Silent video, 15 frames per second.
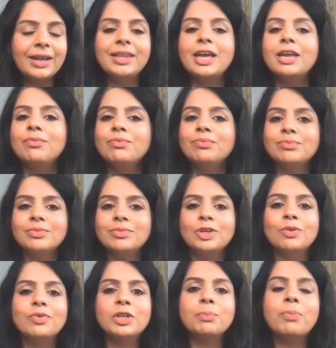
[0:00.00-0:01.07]
And then, you
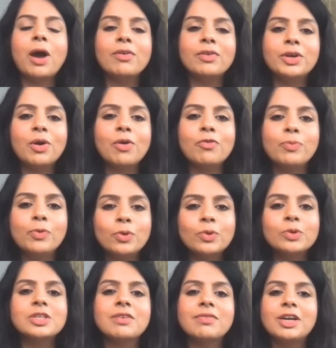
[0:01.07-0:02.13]
know, with the power of Pluto
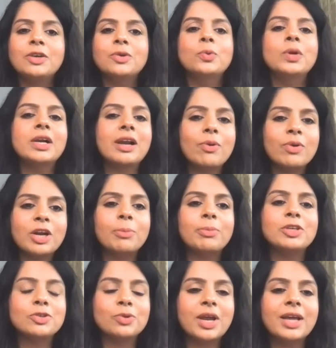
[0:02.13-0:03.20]
7 and Google Cloud
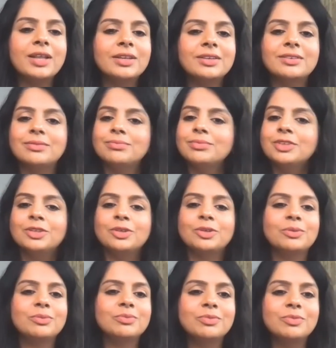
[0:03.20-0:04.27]
coming together, you know,